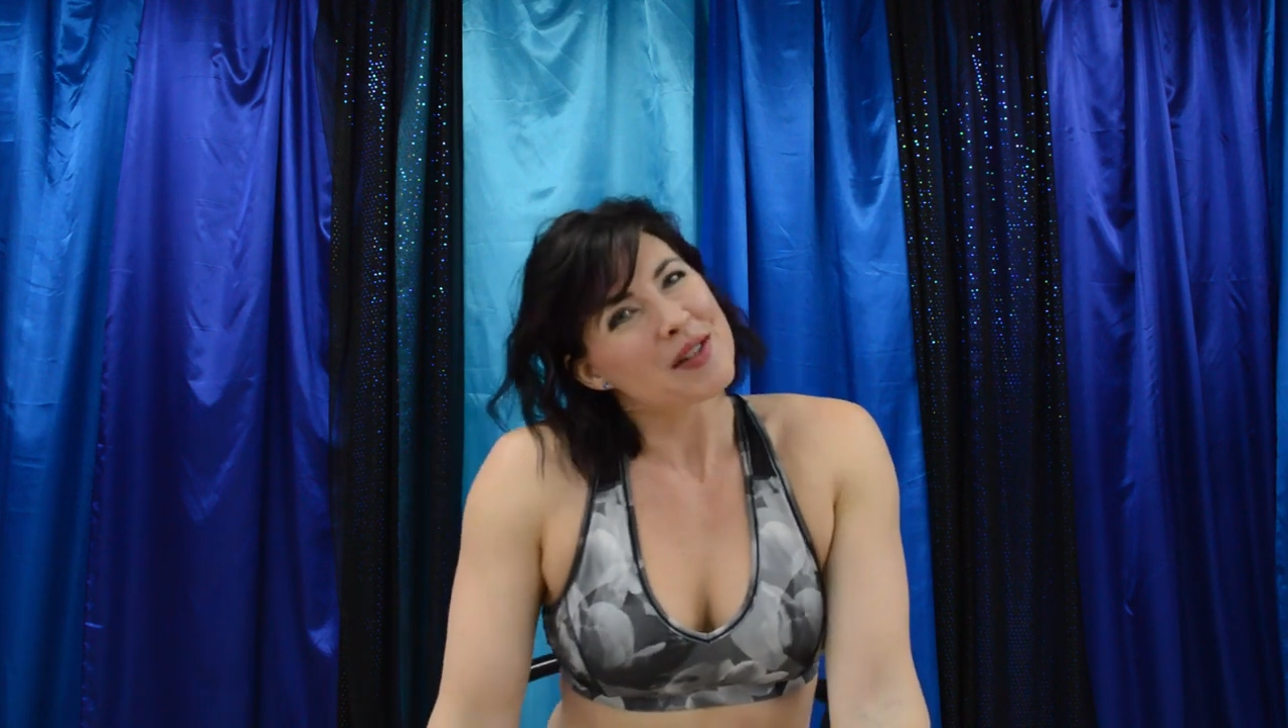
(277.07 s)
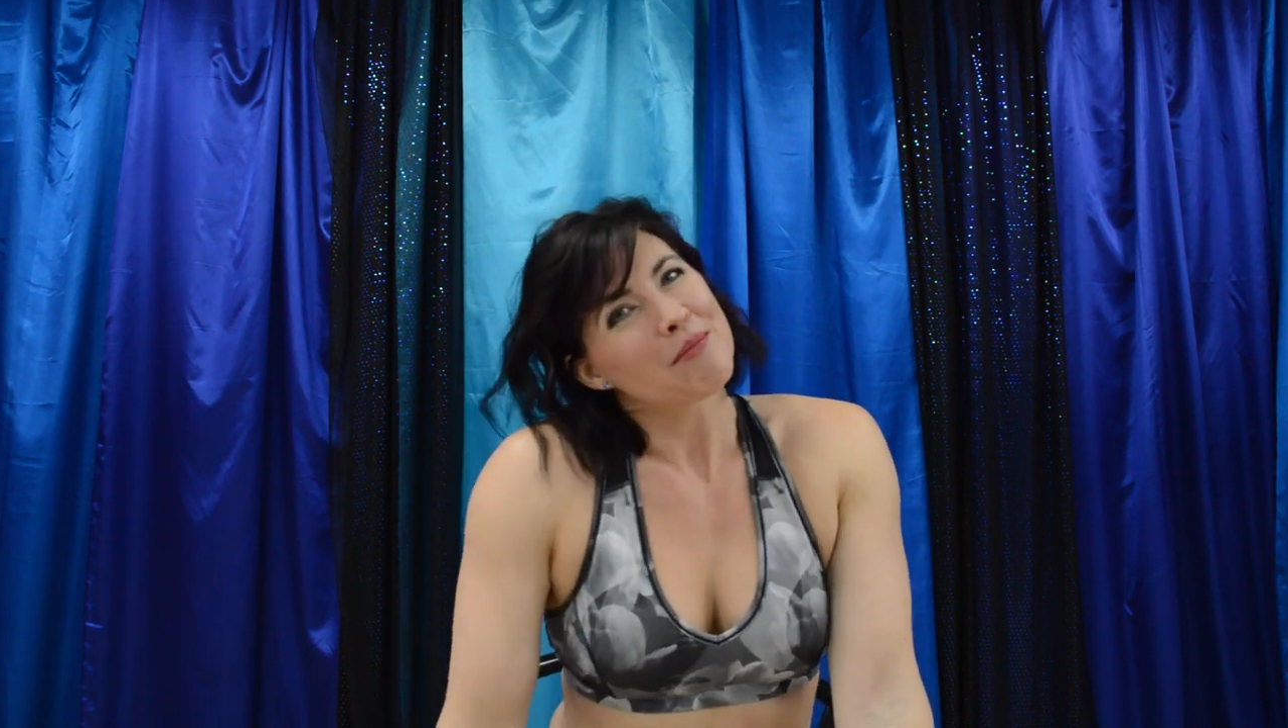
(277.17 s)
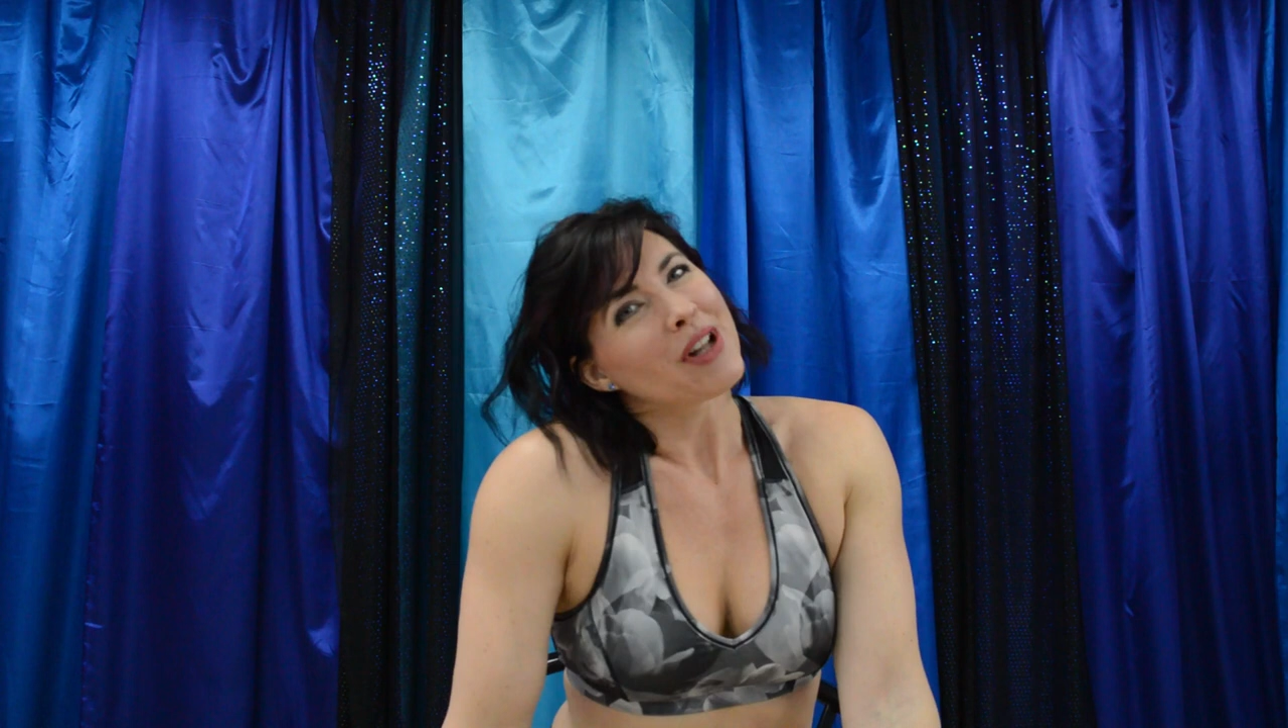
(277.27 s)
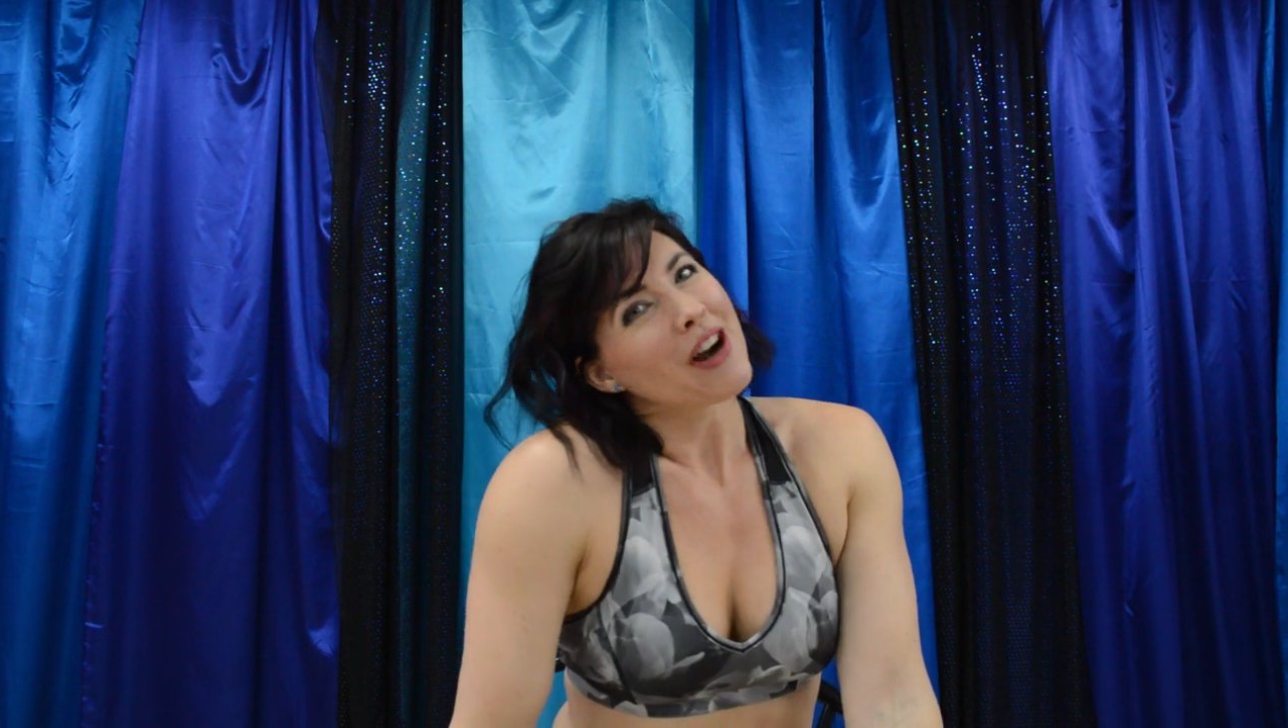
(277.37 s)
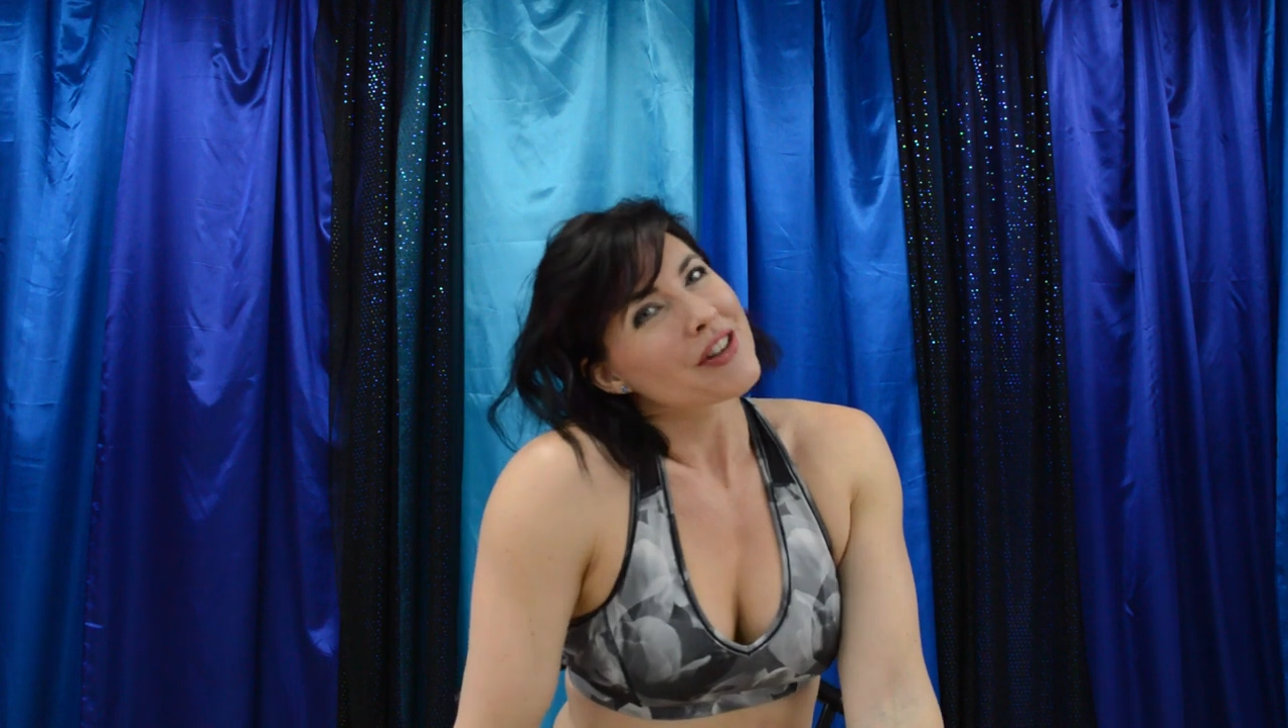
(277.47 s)

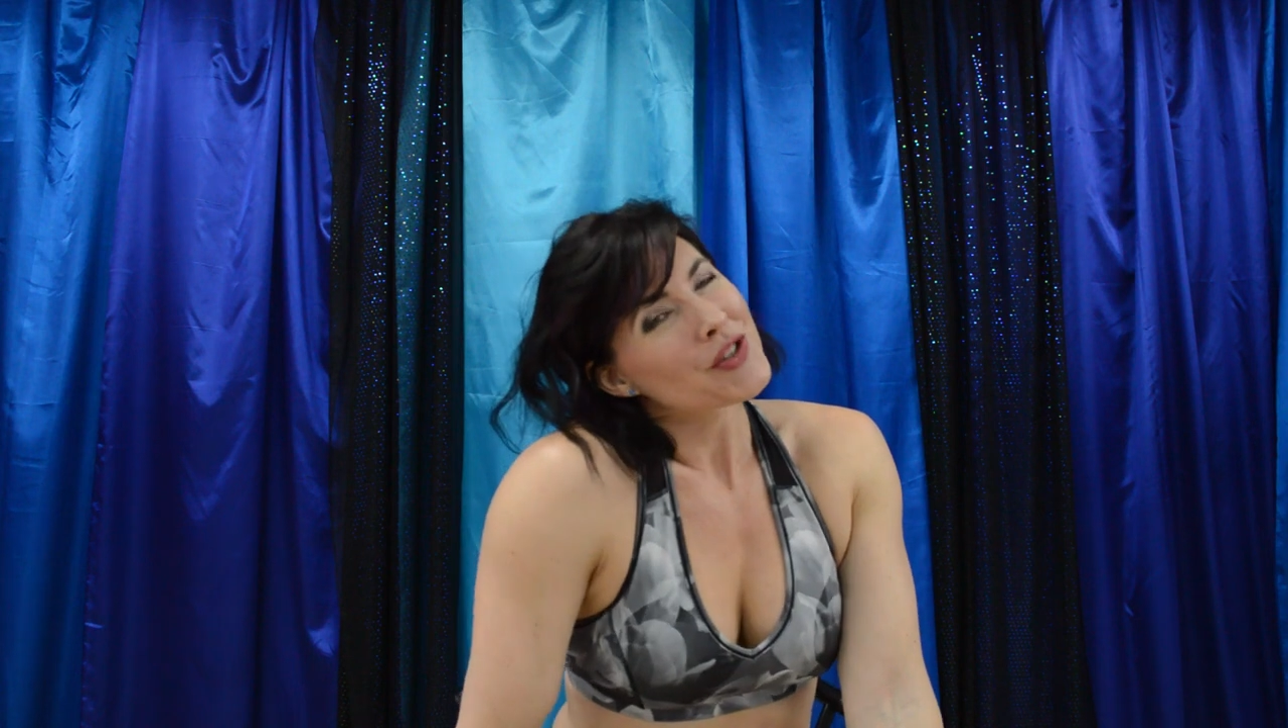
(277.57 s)
some blog